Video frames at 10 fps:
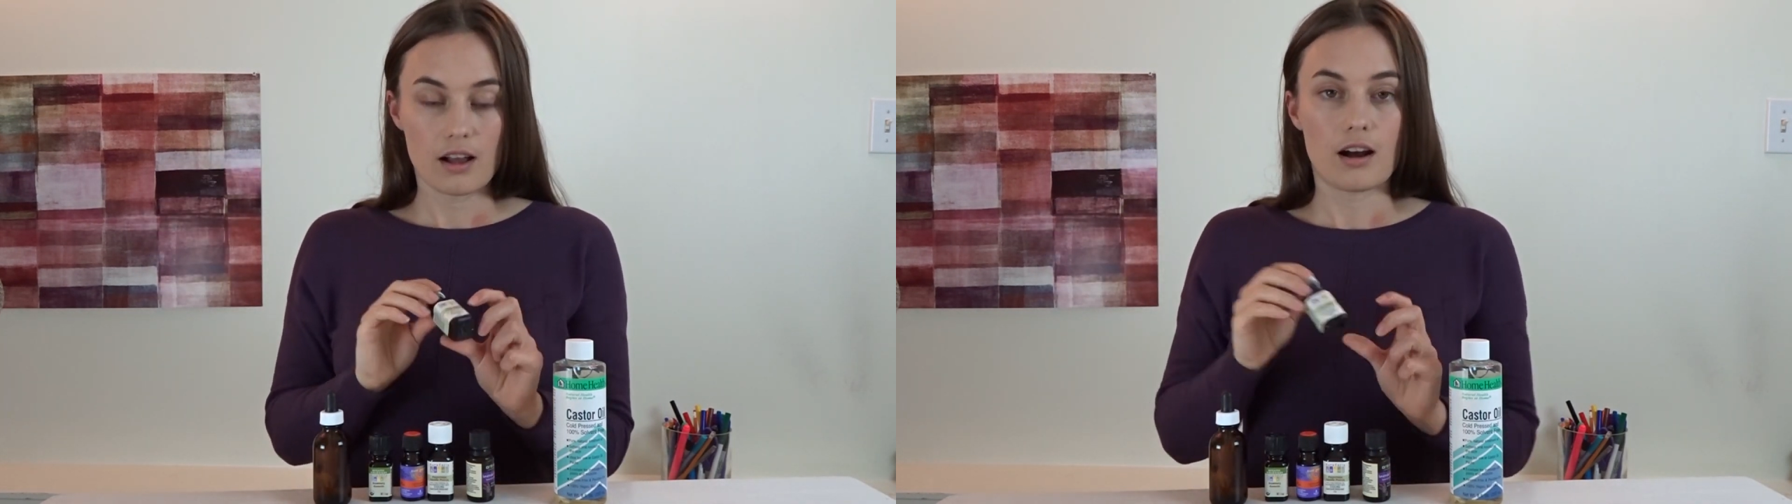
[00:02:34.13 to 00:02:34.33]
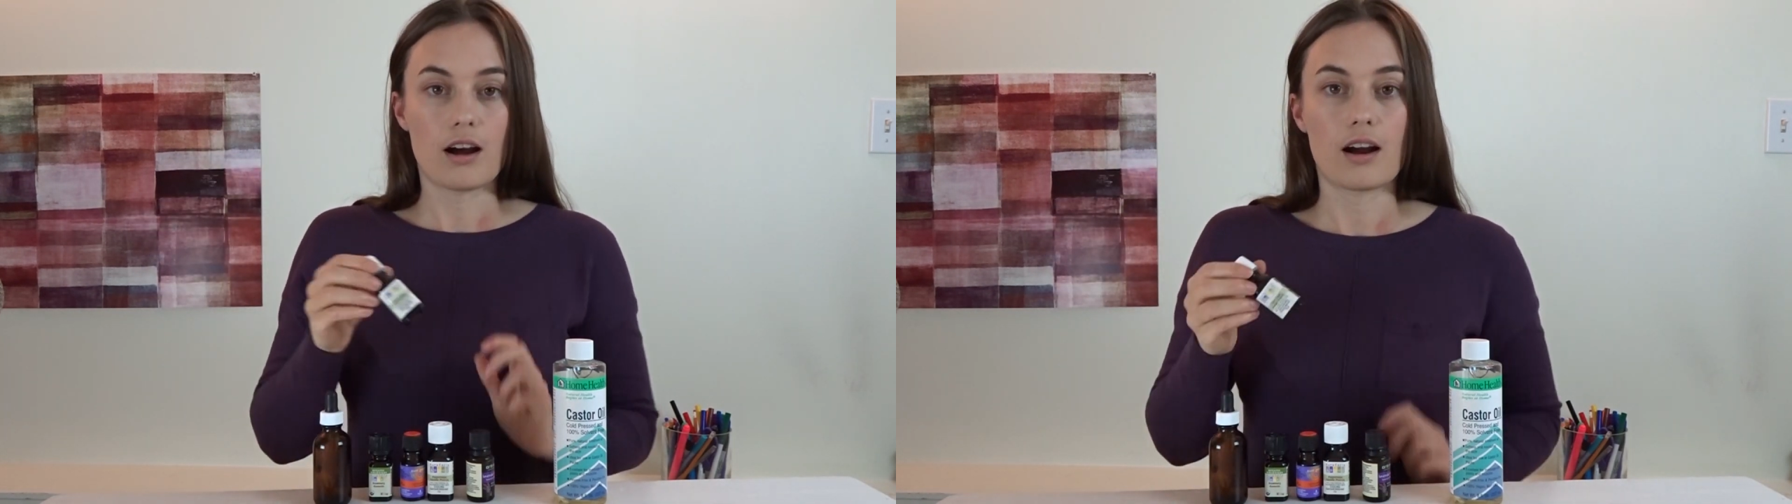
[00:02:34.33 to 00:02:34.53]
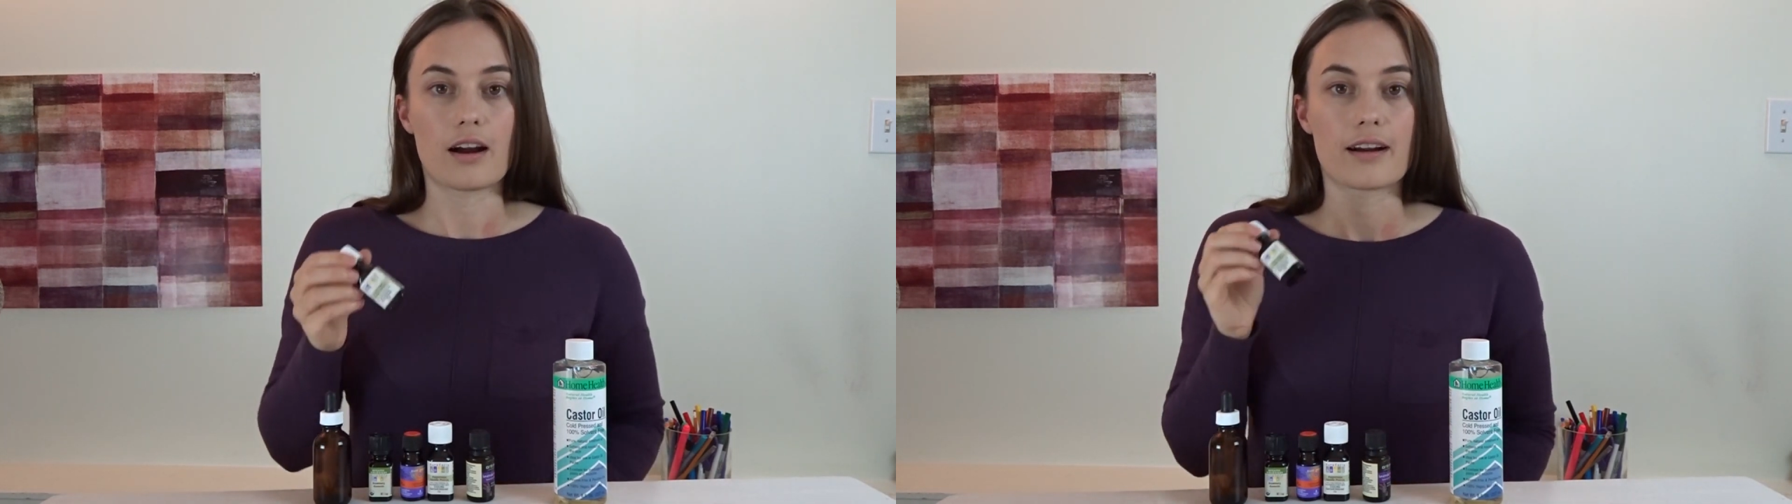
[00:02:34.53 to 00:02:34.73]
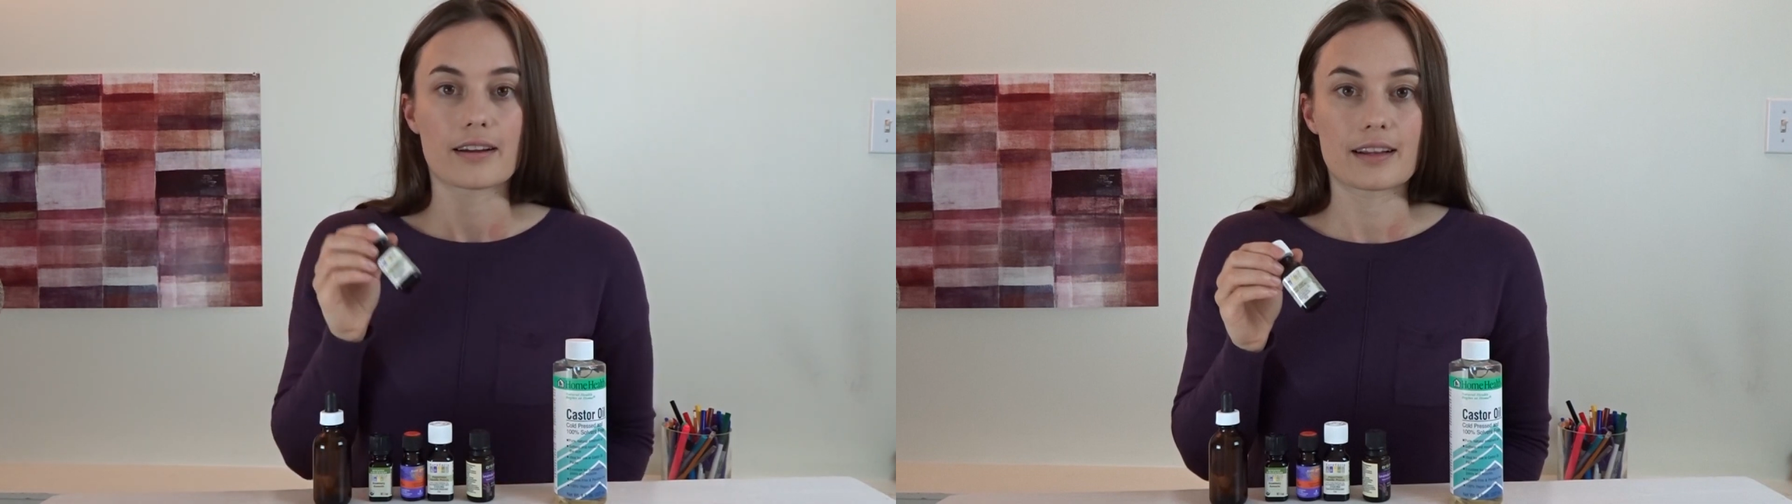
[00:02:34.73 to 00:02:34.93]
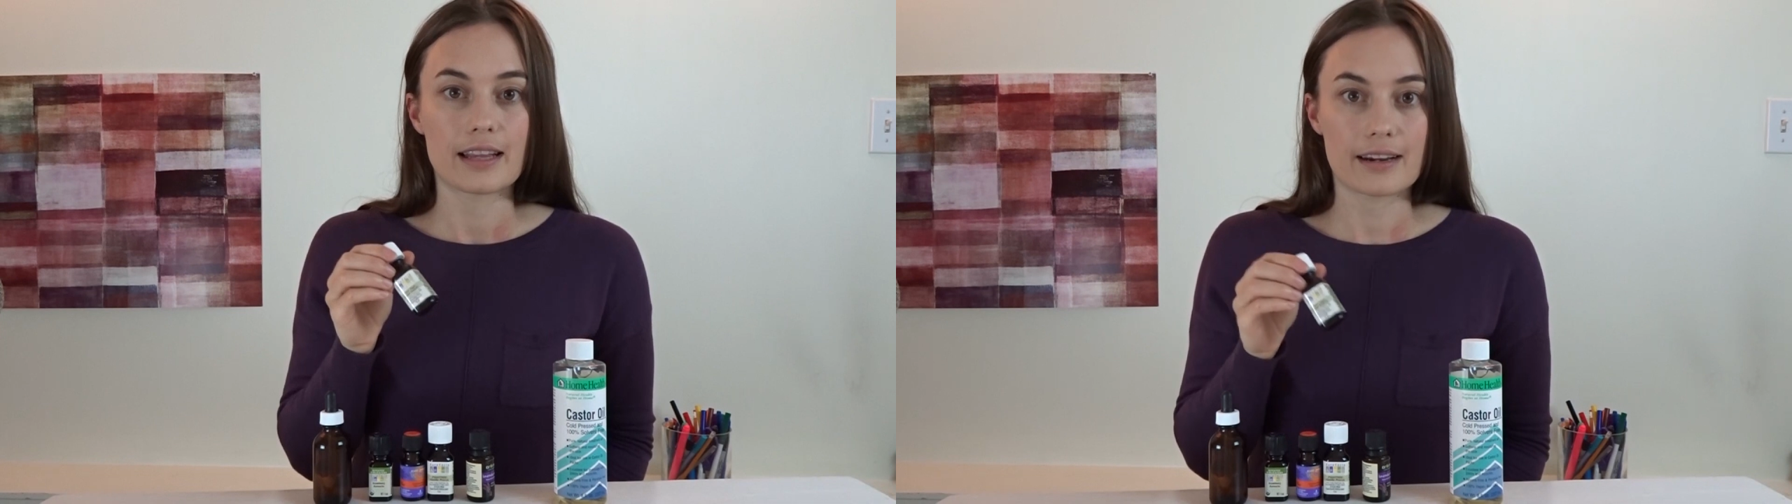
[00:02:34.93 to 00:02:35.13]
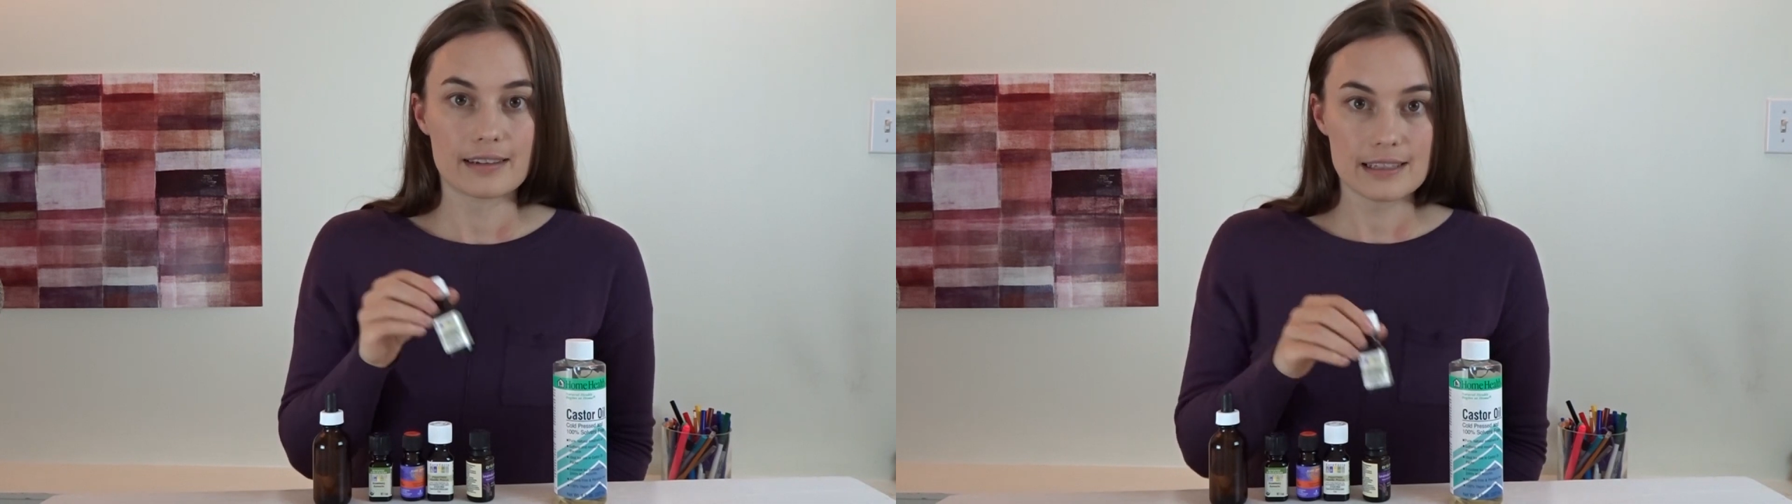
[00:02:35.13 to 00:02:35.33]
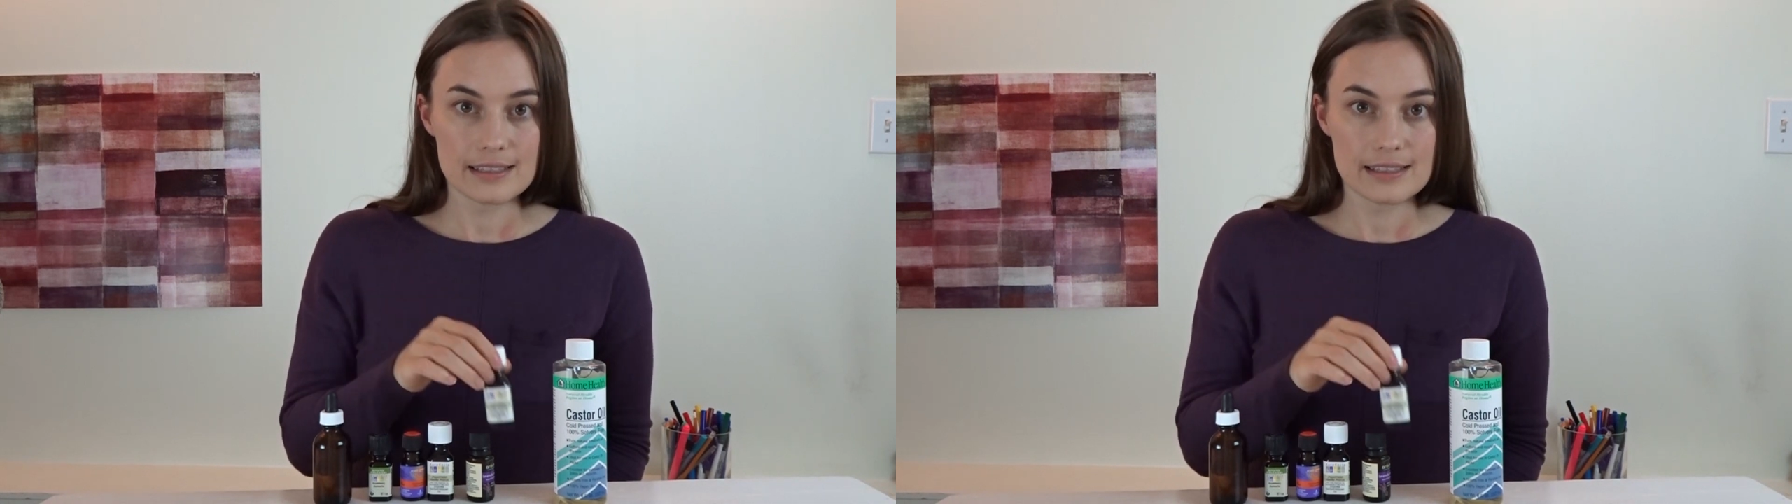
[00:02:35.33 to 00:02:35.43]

are Clary